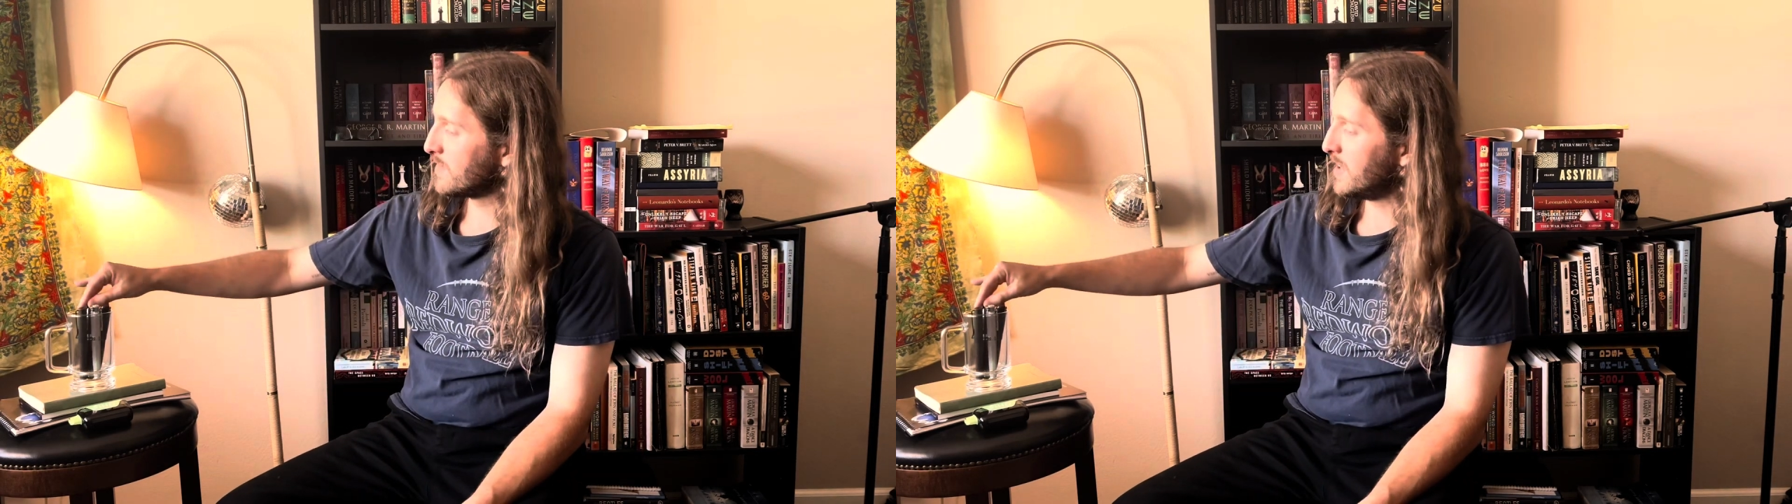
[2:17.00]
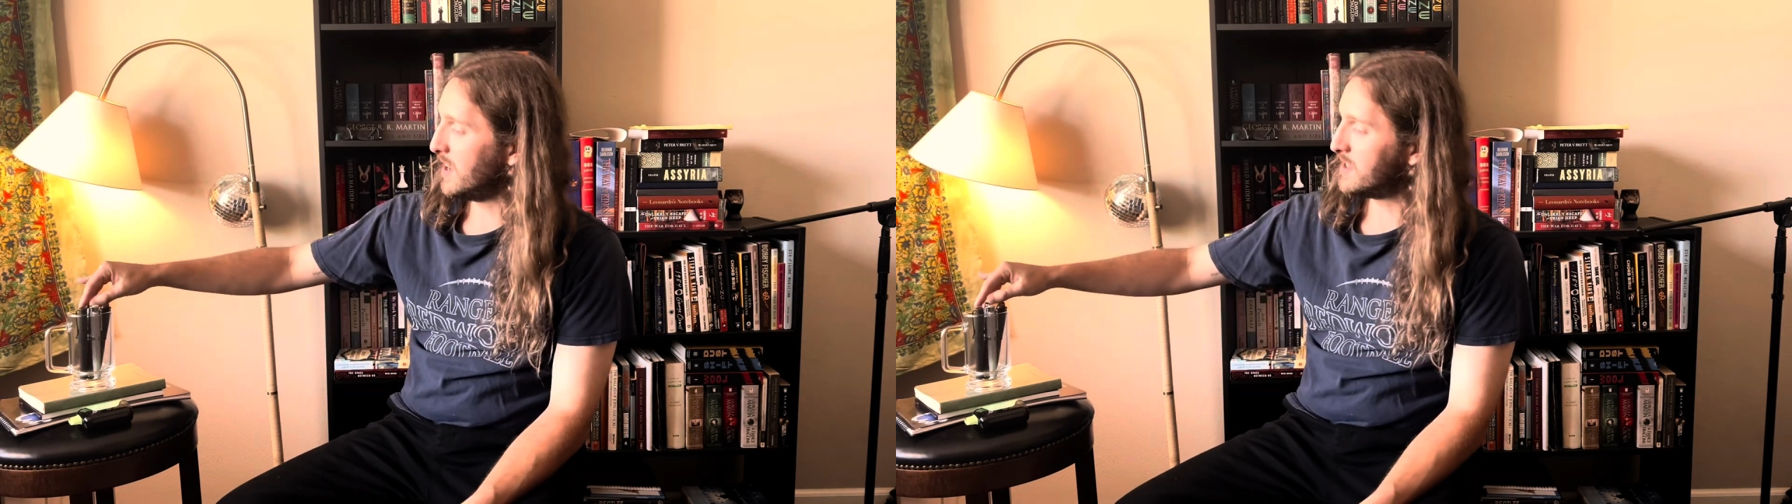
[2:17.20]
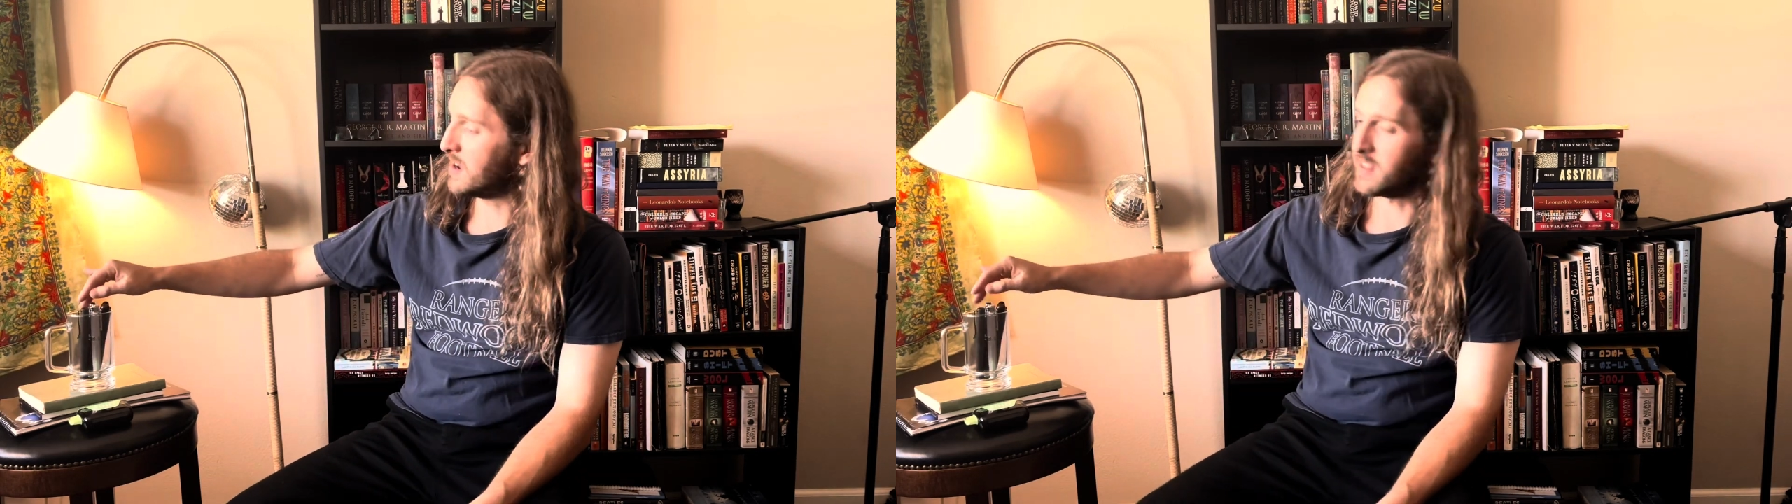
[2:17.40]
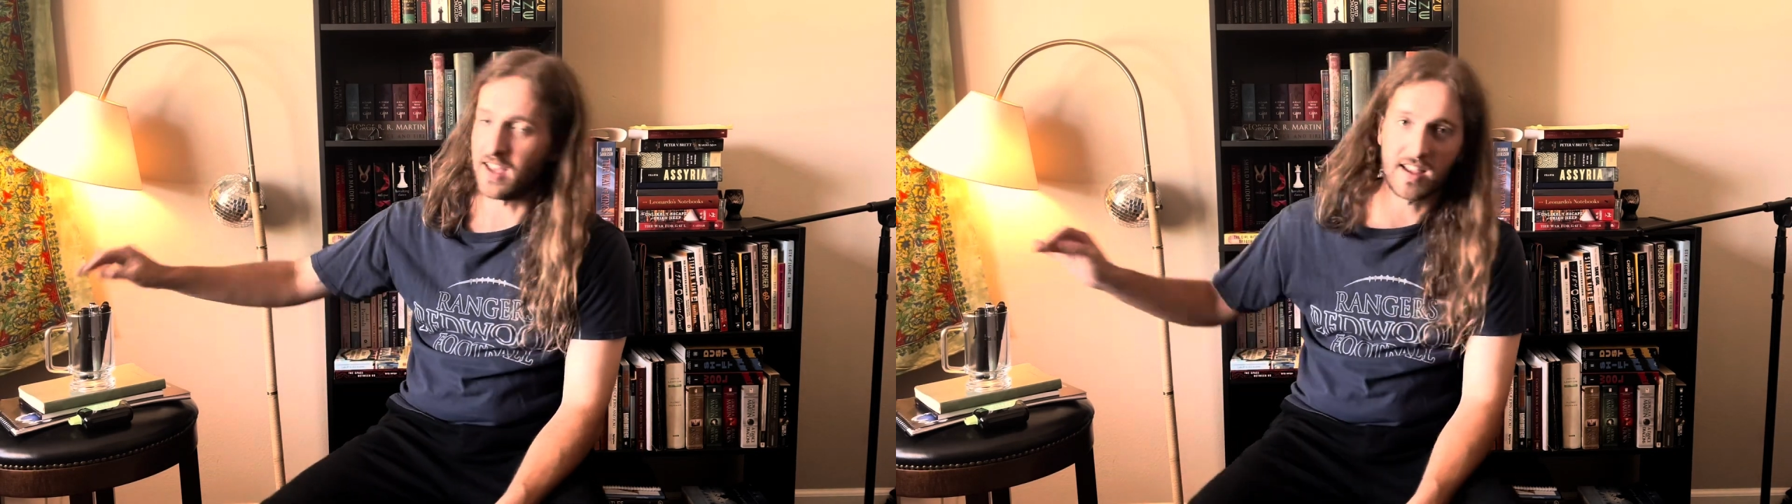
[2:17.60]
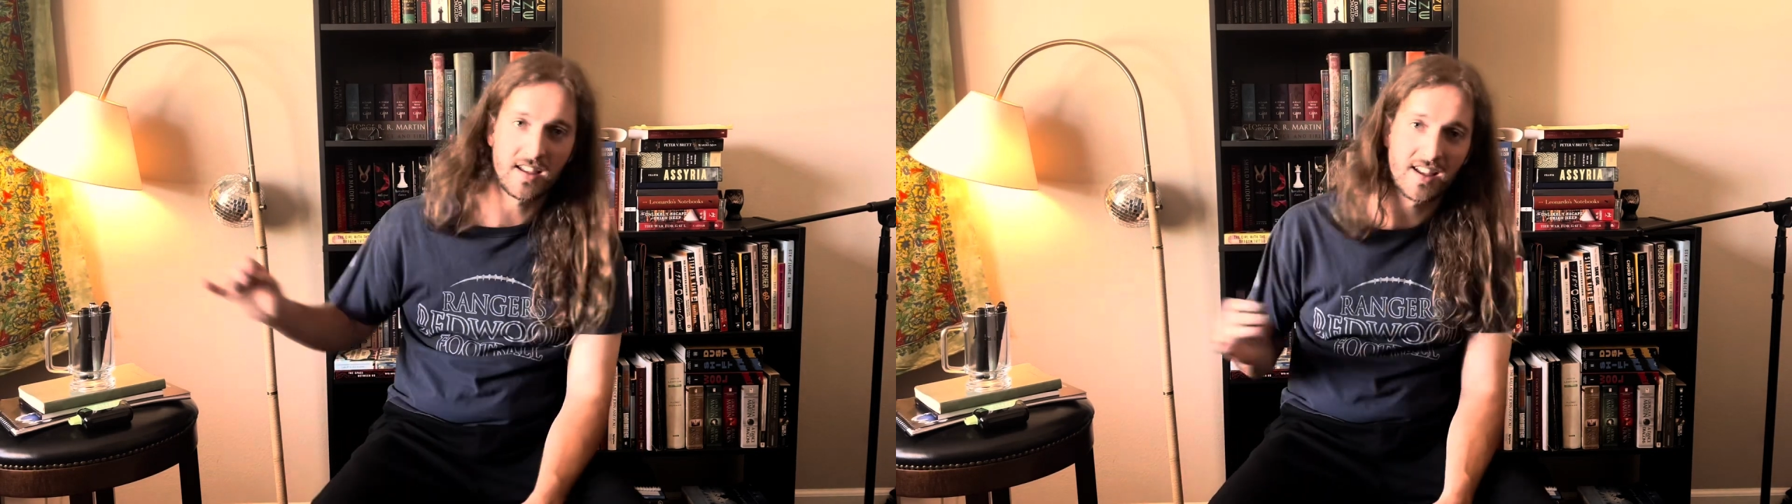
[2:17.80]
it's got
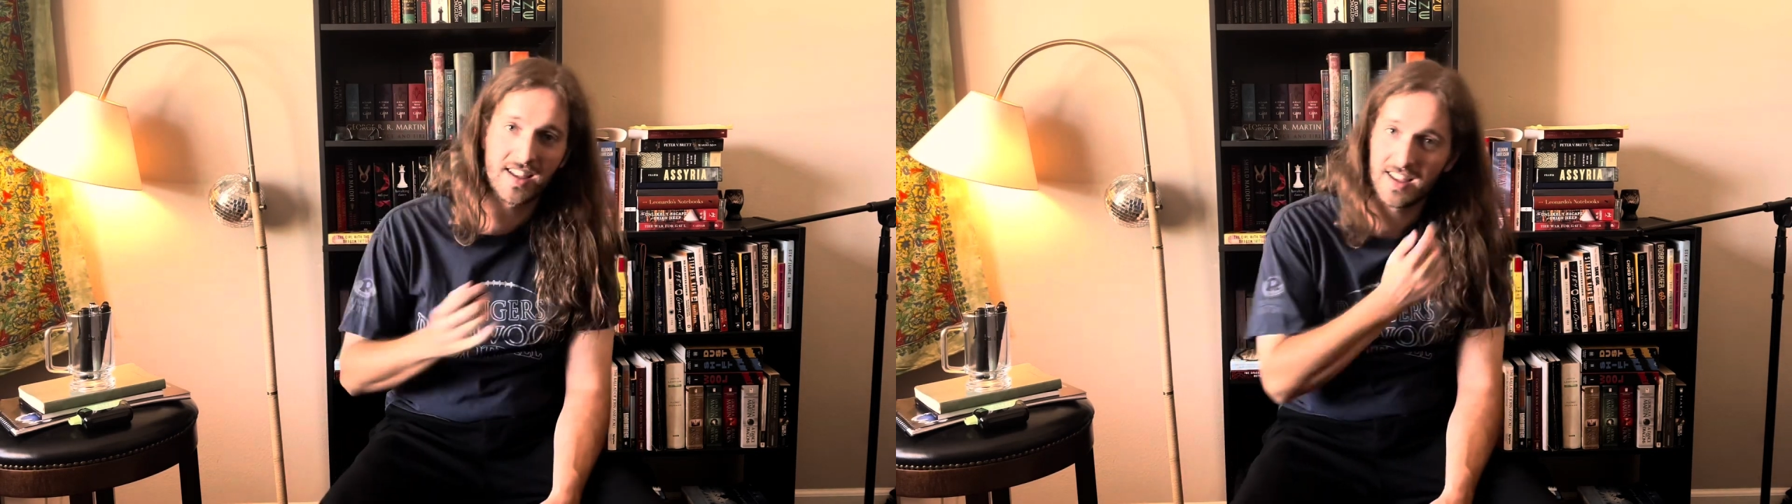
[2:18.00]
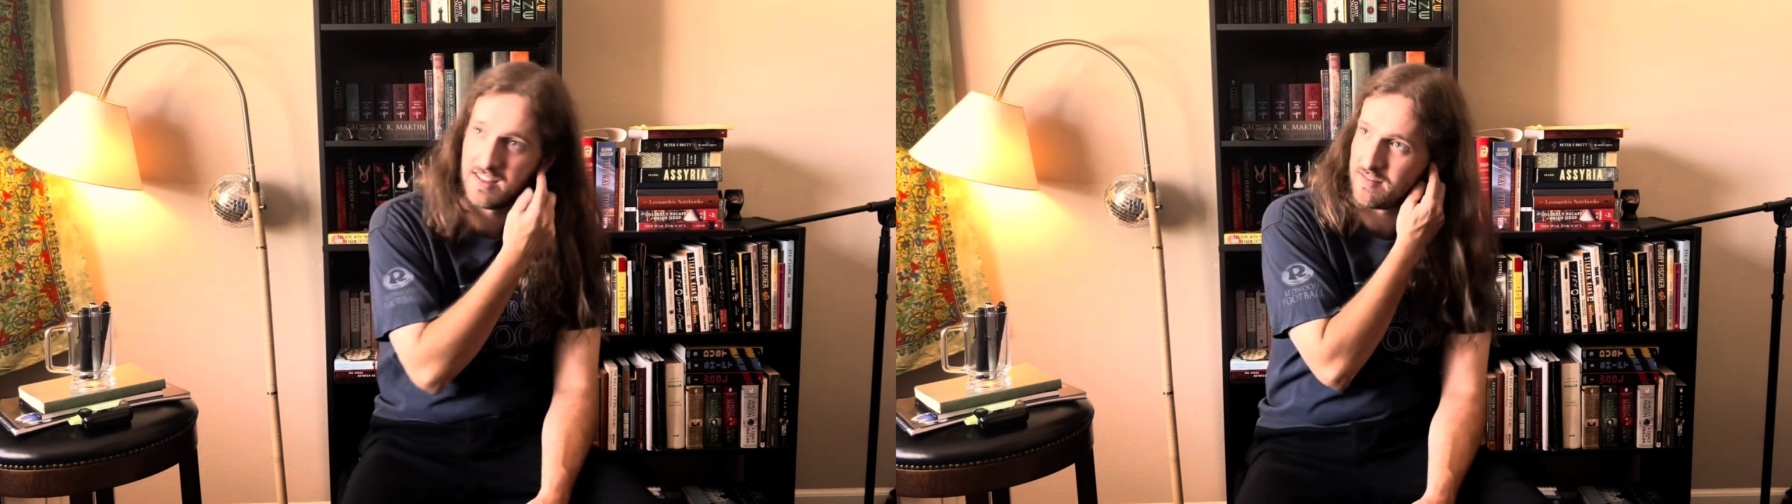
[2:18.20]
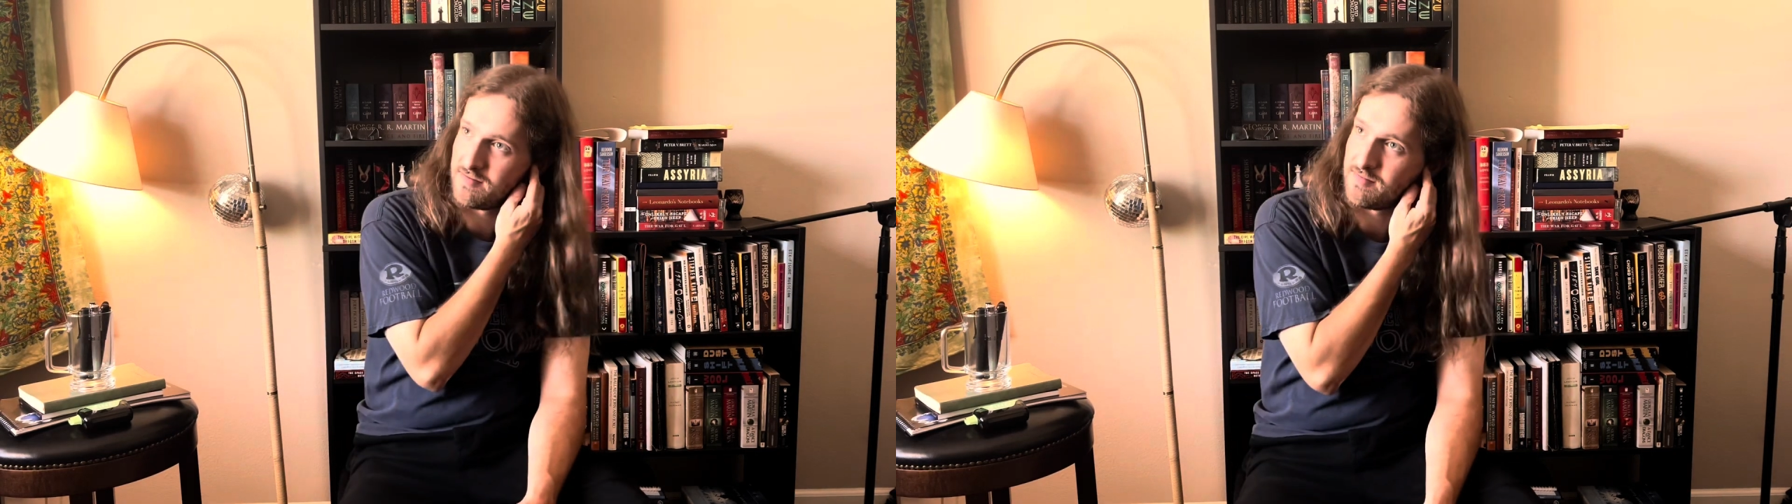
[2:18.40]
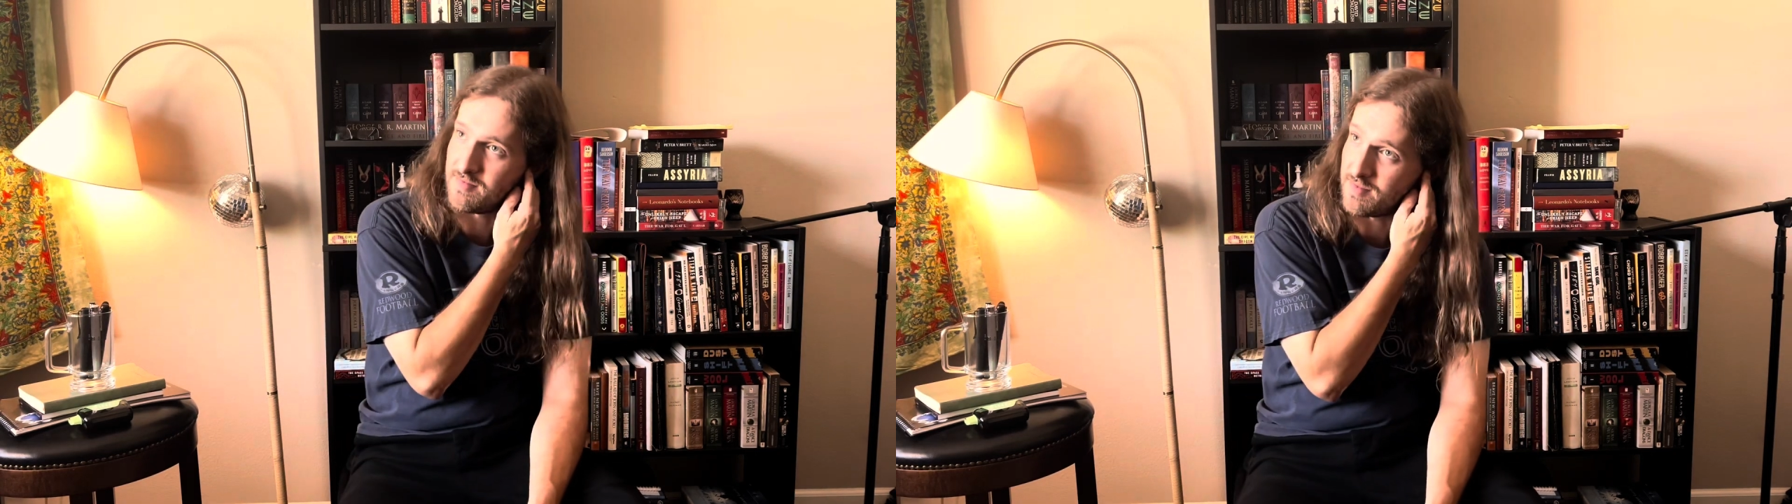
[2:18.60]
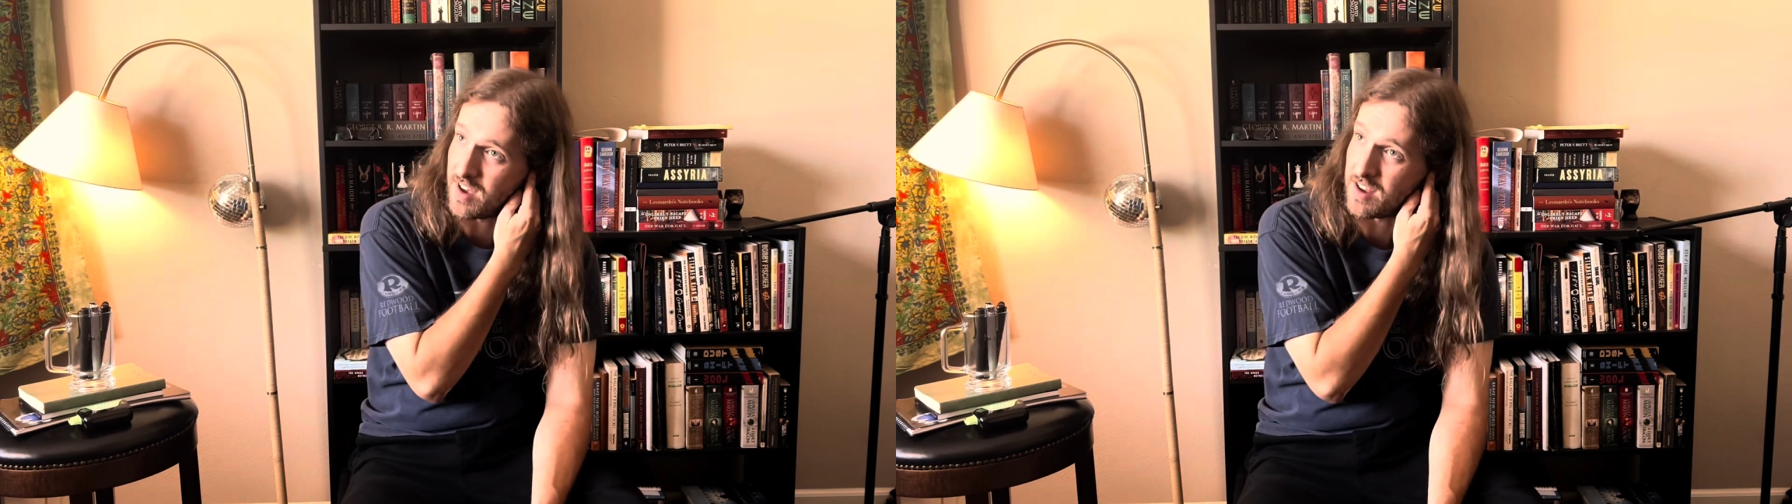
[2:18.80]
that,
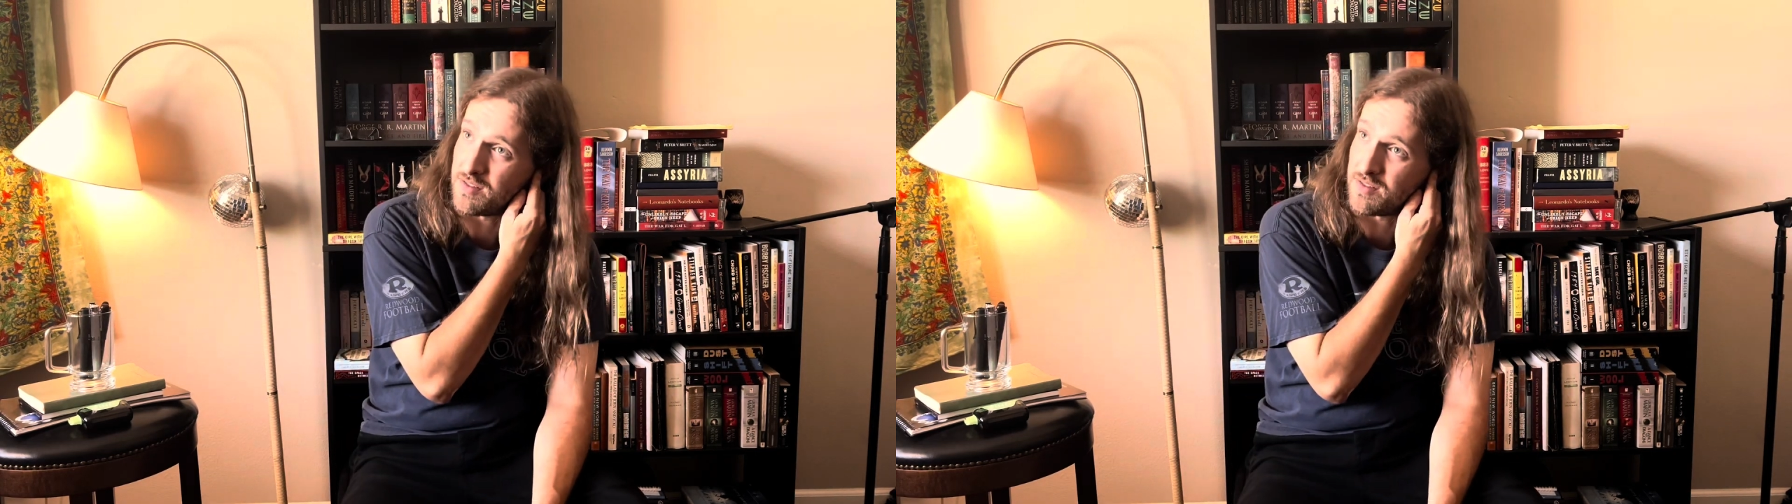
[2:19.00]
I don't